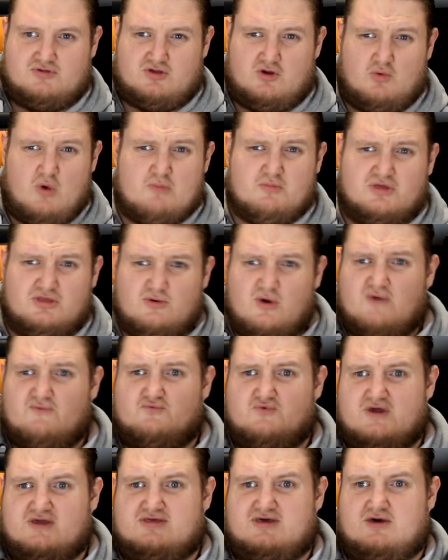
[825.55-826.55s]
So when we do have a
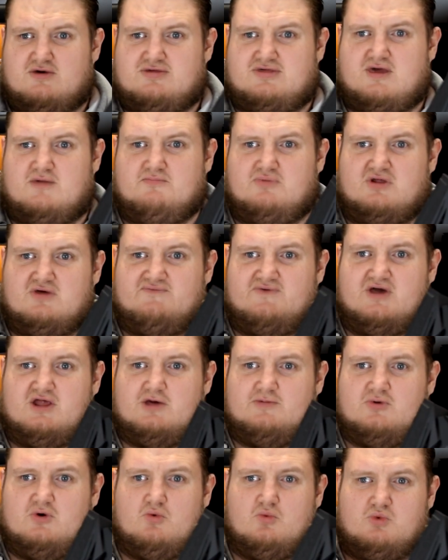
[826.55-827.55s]
retail sample
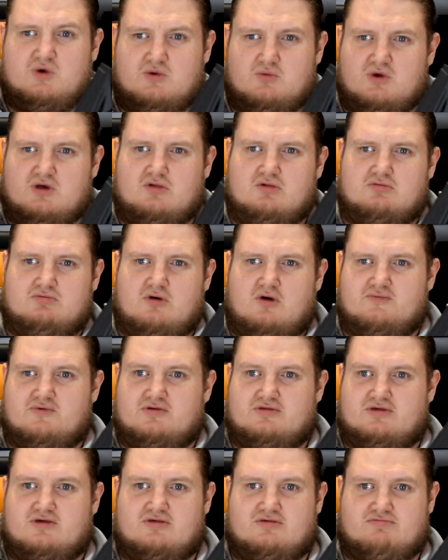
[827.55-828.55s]
available, we will
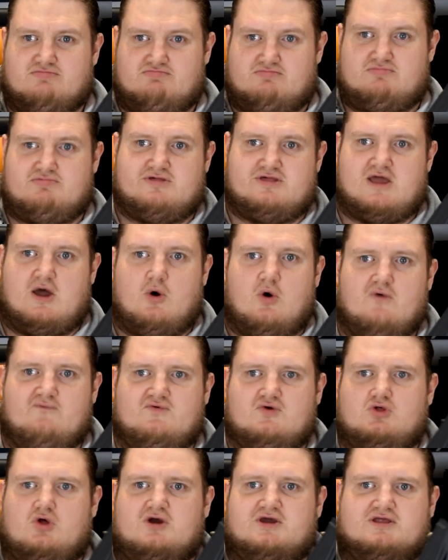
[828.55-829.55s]
obviously start
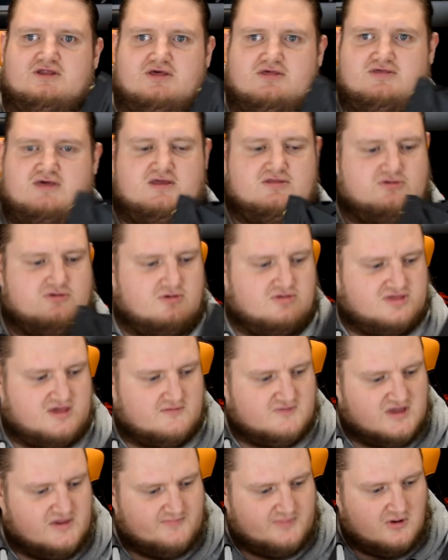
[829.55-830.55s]
overclocking the
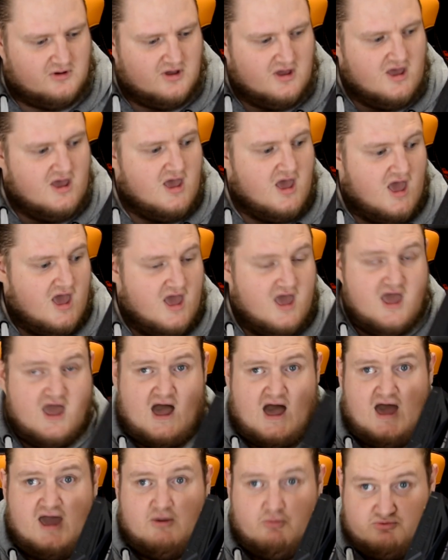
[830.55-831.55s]
Z270. But
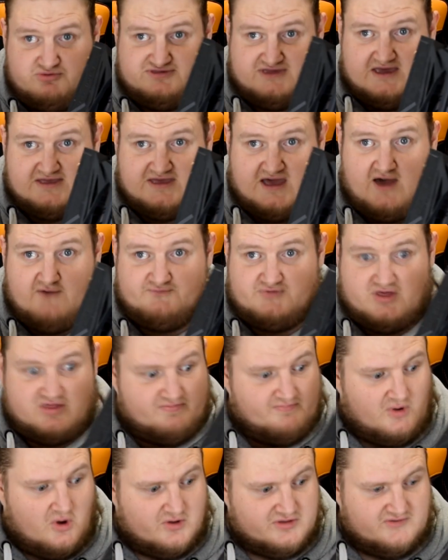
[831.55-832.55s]
I did have this
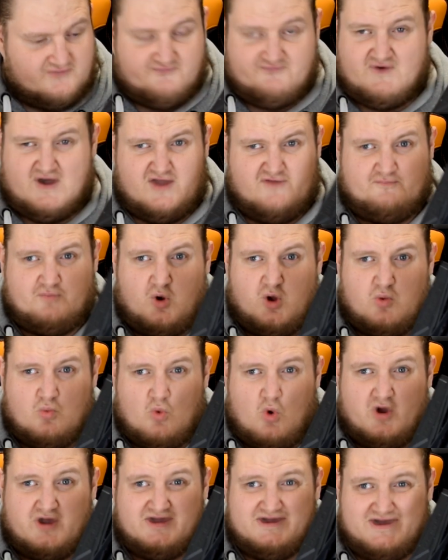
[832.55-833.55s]
board at
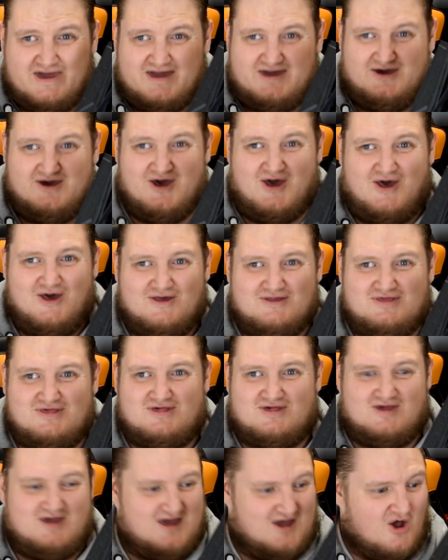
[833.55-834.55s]
5.1
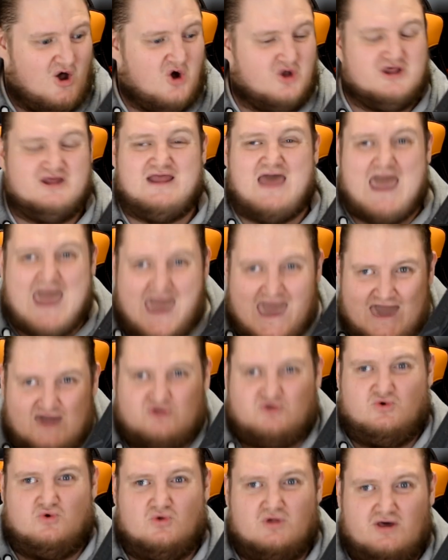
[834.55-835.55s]
gigahertz on an air
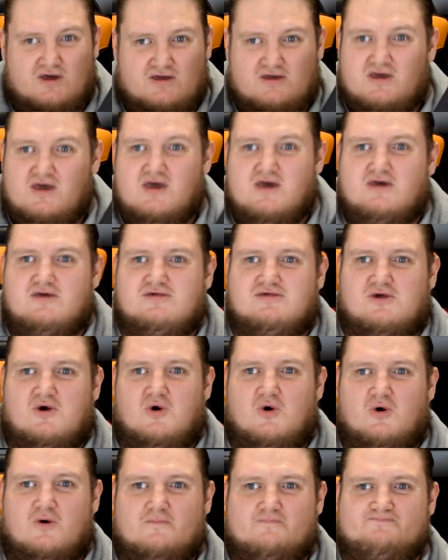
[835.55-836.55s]
cooler,
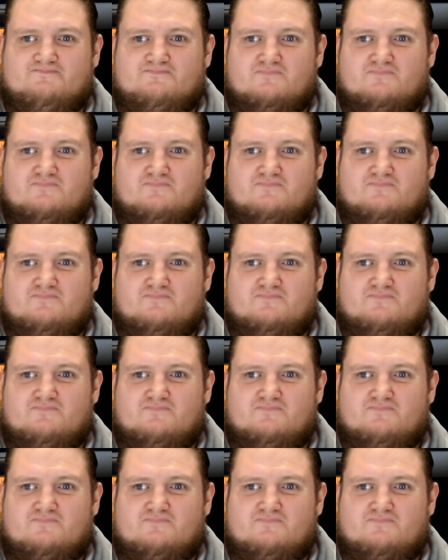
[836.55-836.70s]
so.